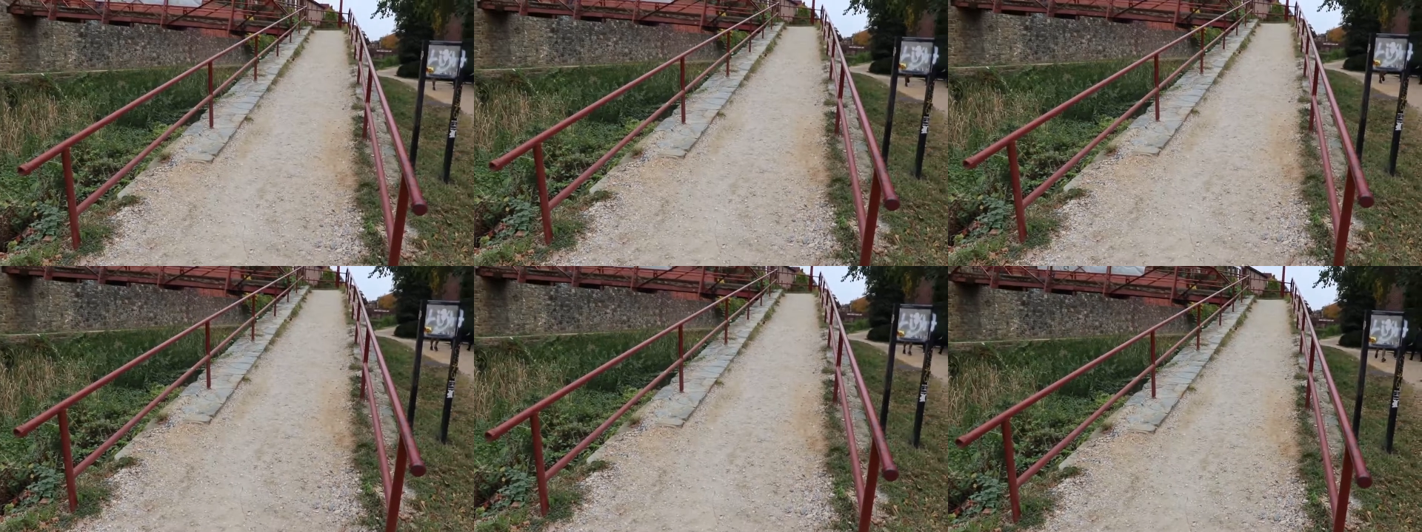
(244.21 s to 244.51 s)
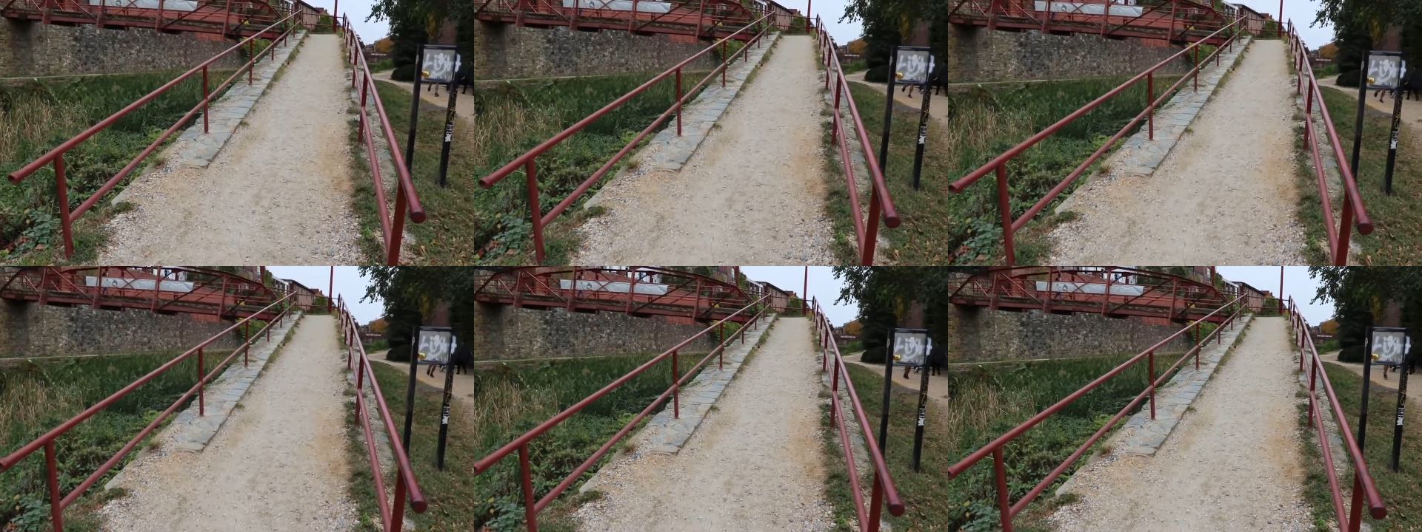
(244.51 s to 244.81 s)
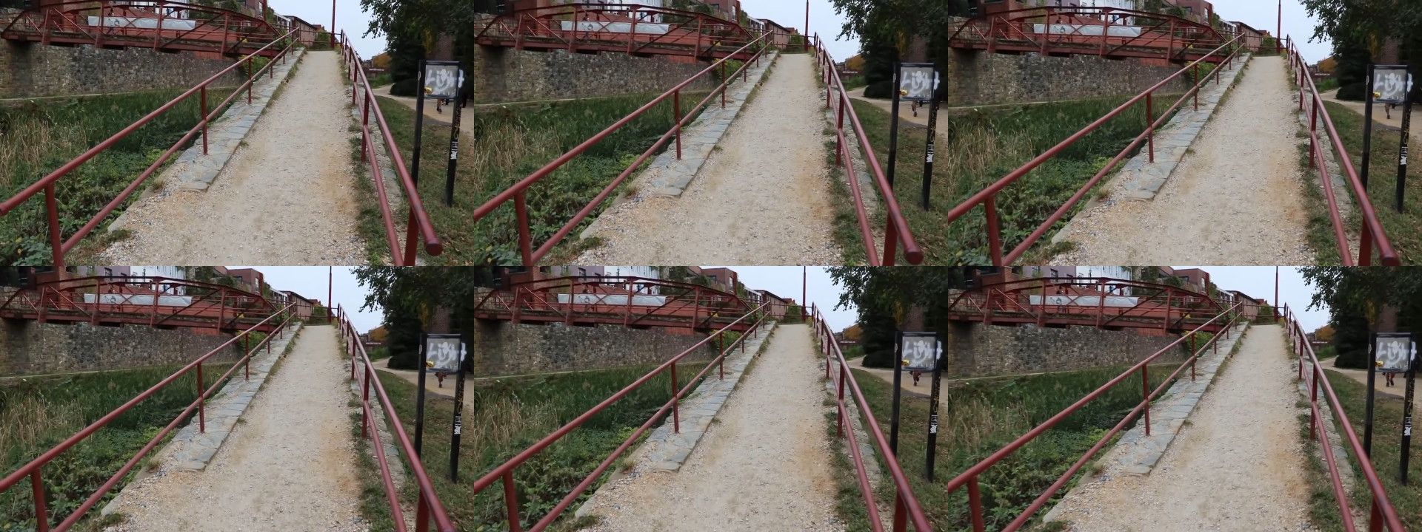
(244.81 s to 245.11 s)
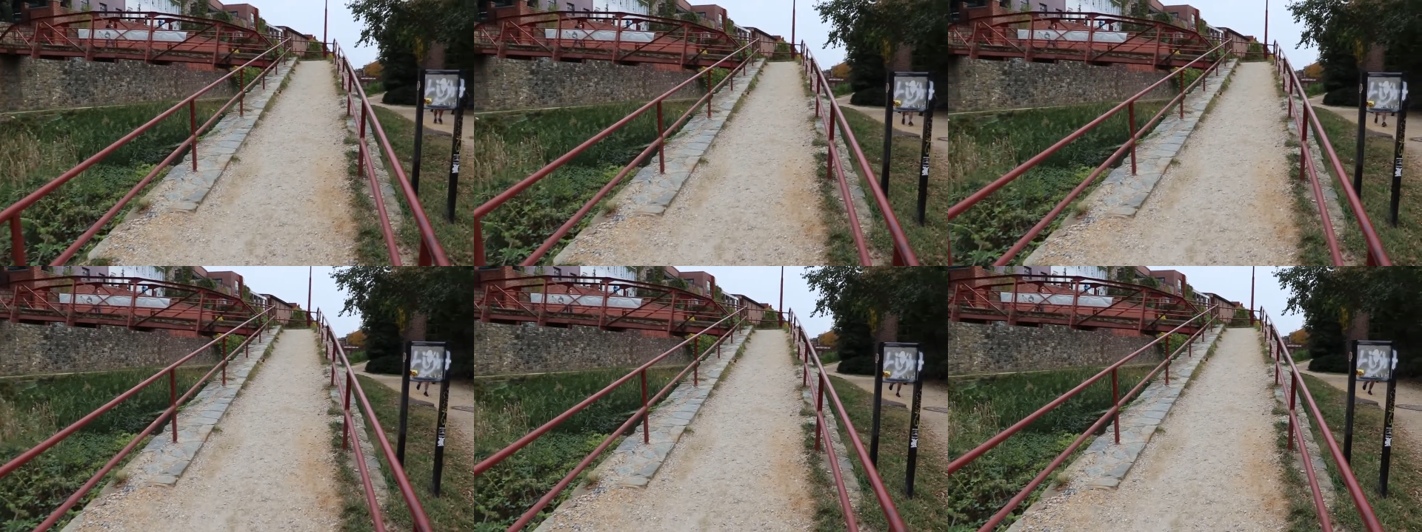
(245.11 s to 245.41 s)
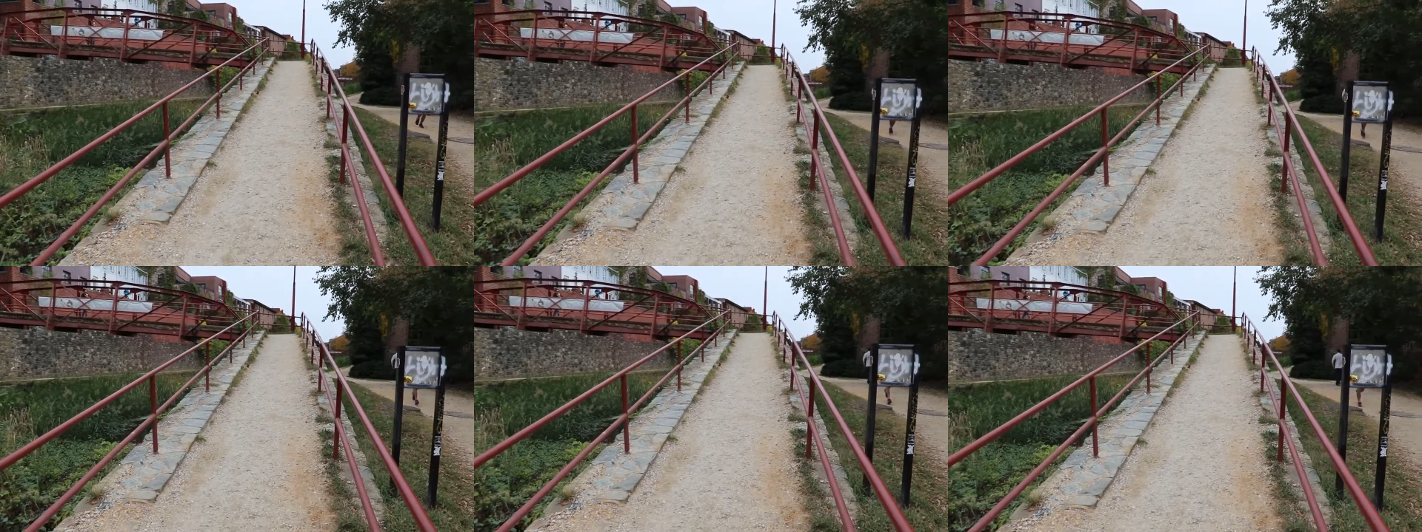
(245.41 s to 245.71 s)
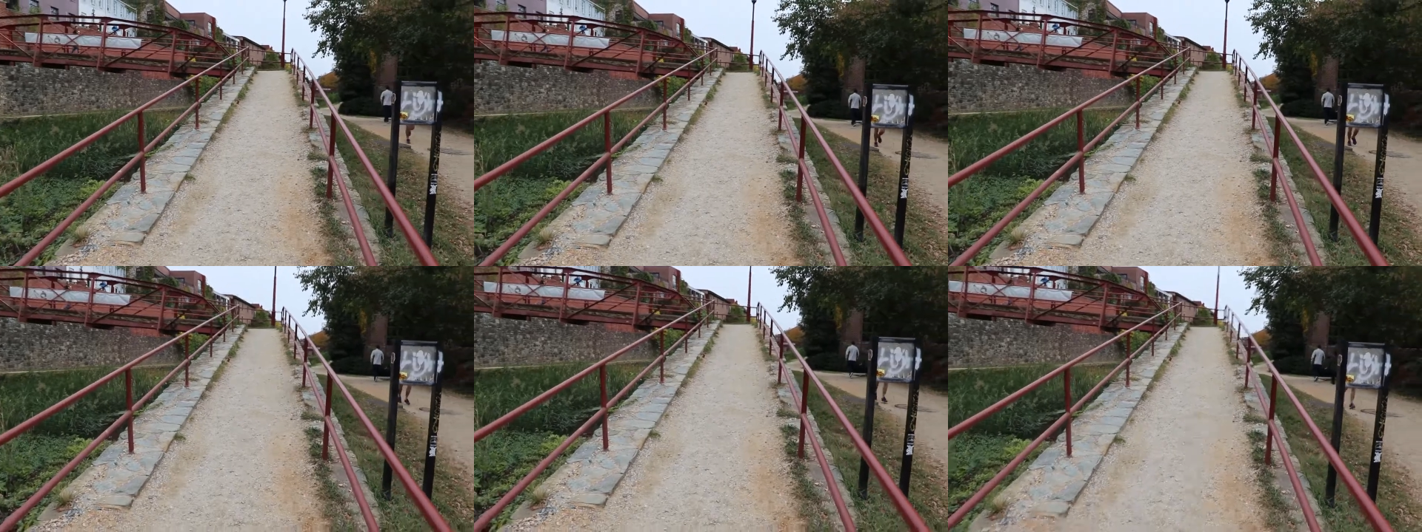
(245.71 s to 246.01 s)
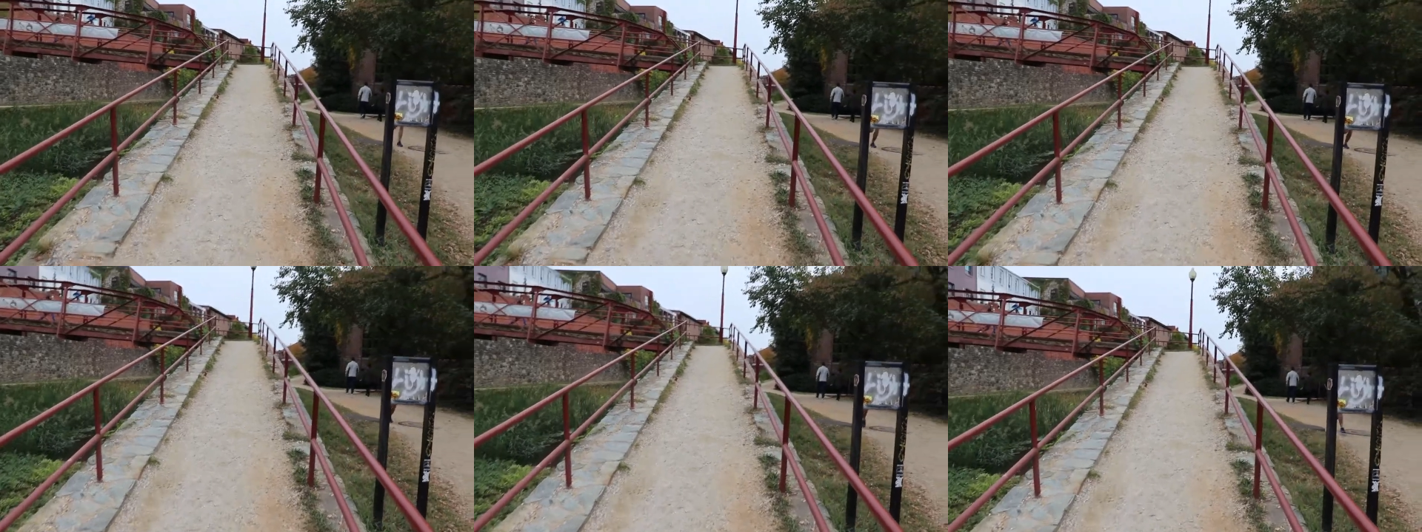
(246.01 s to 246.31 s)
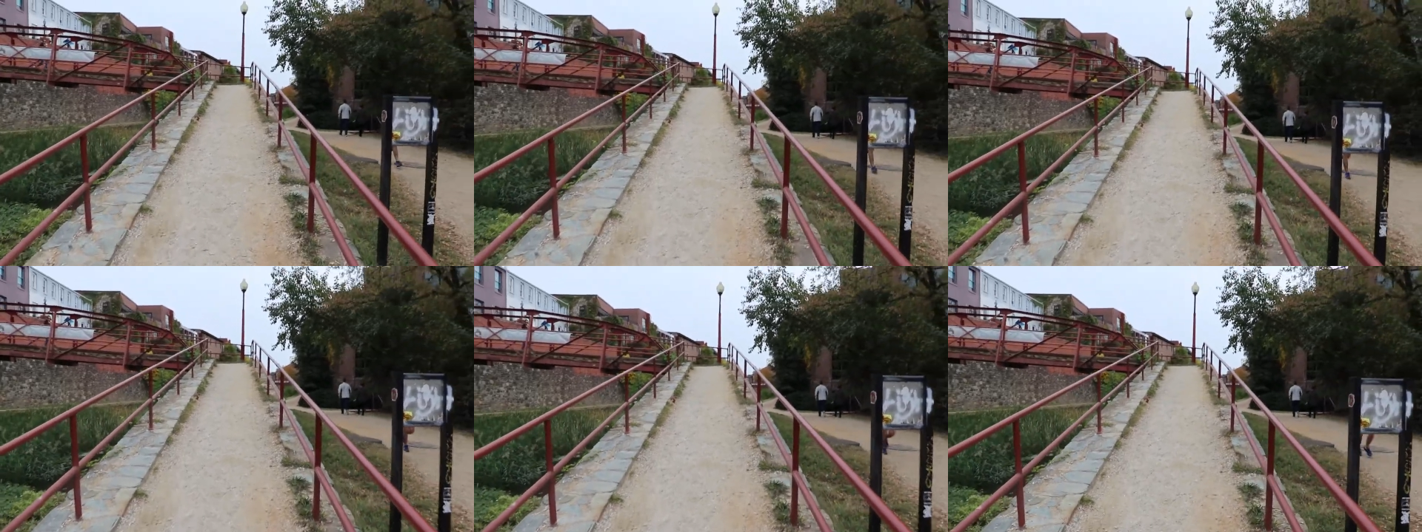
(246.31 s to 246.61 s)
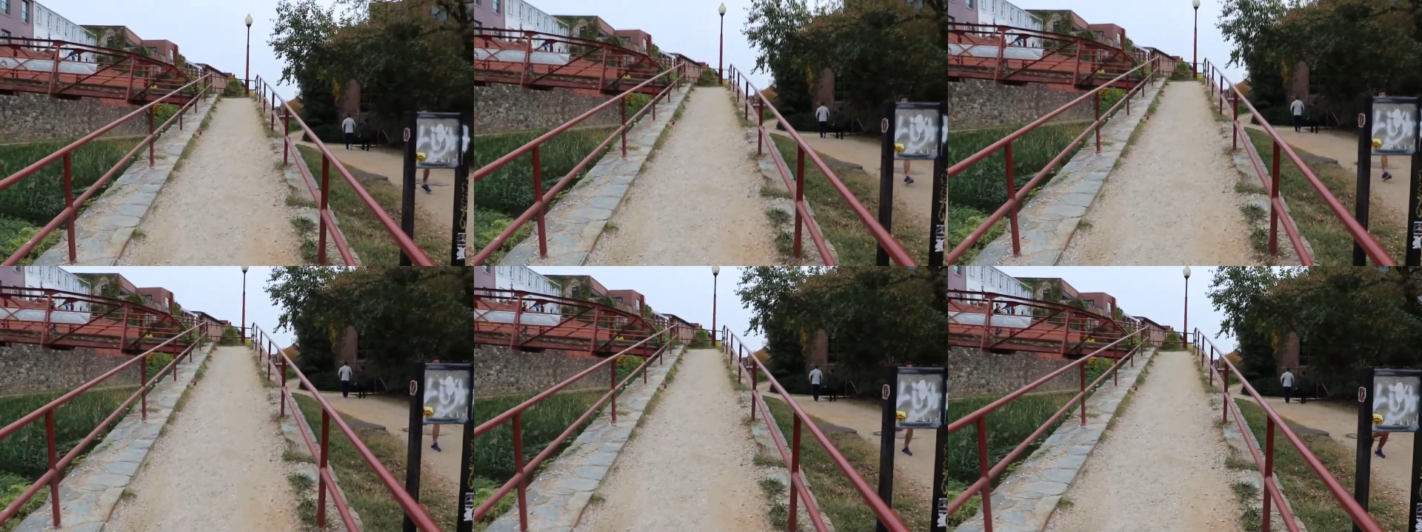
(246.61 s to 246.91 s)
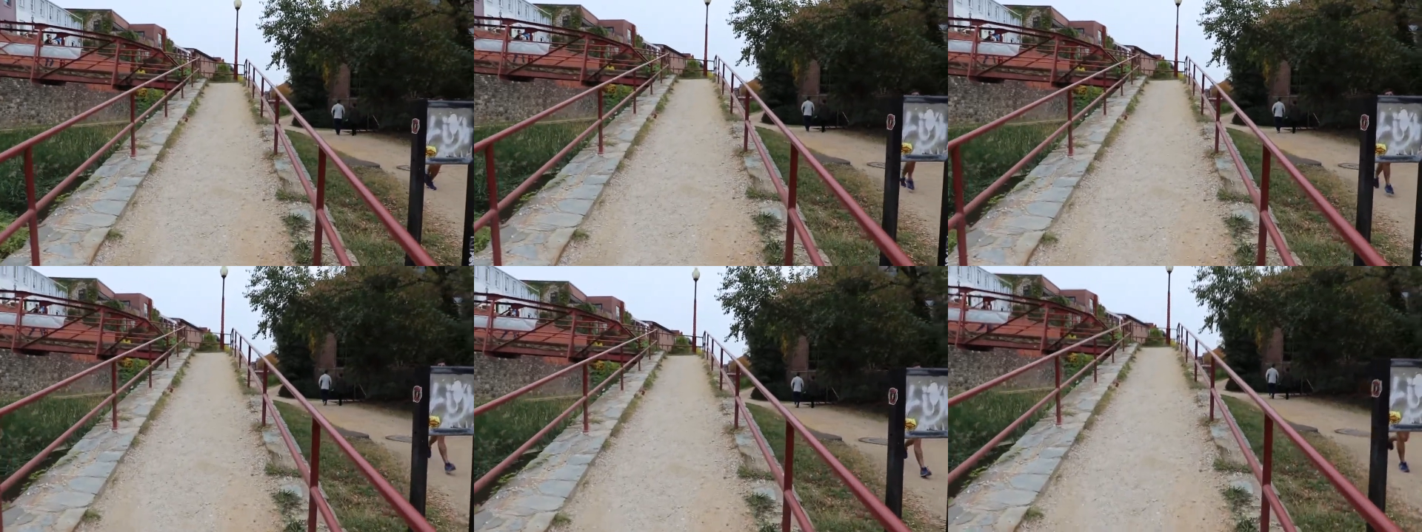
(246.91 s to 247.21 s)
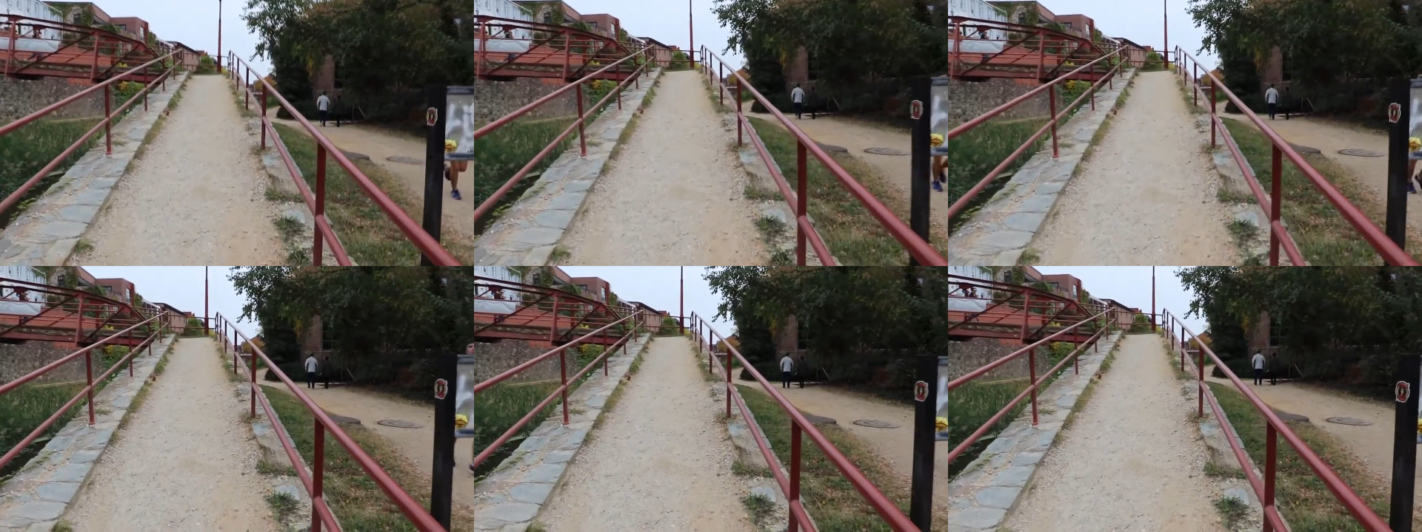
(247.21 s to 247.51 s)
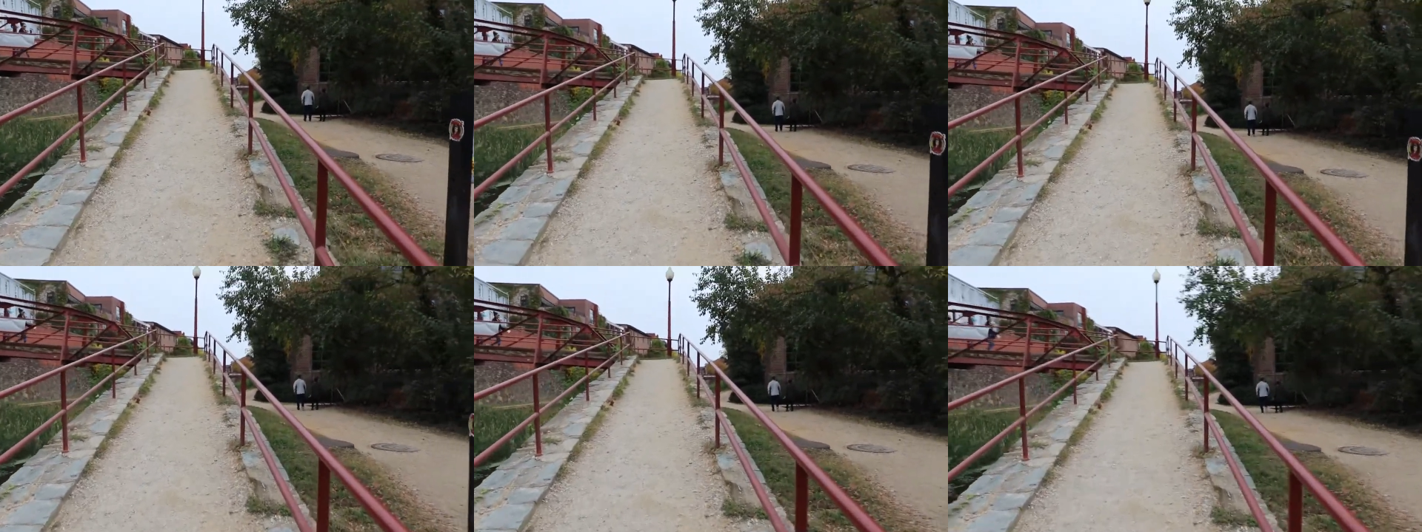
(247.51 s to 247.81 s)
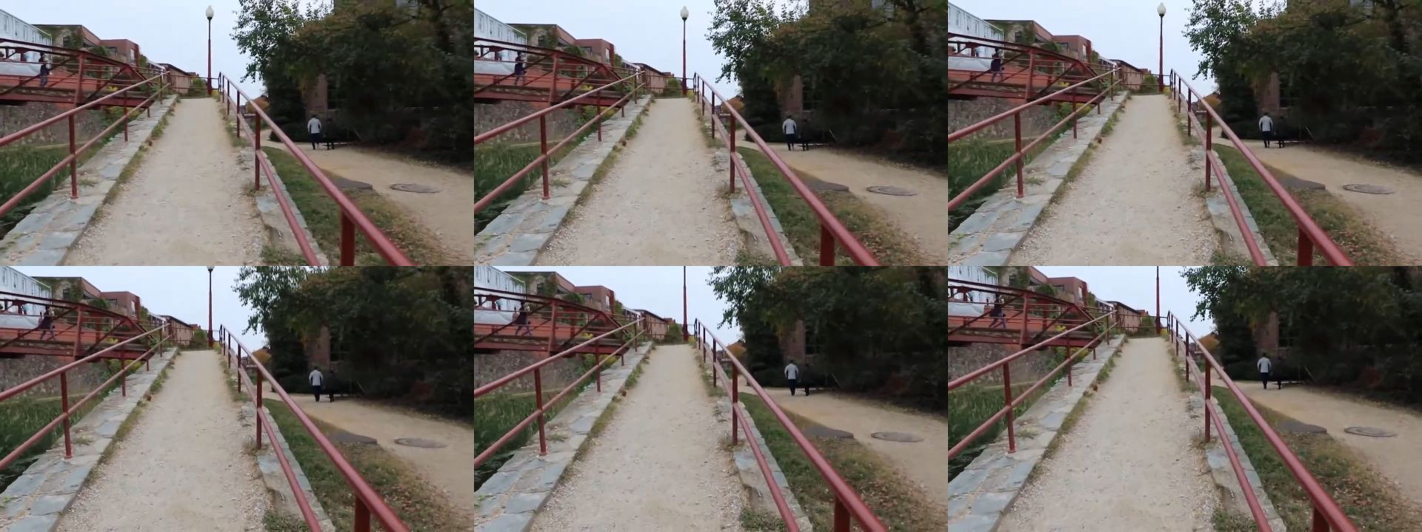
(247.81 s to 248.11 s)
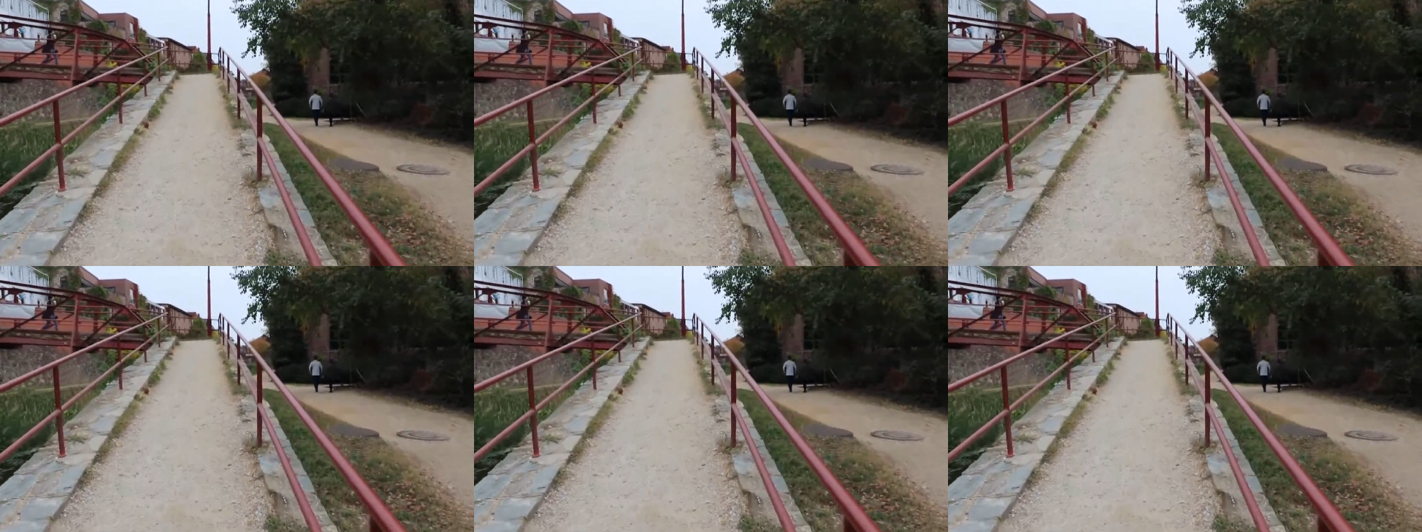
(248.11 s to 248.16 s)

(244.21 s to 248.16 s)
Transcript: [unreadable: no face in view]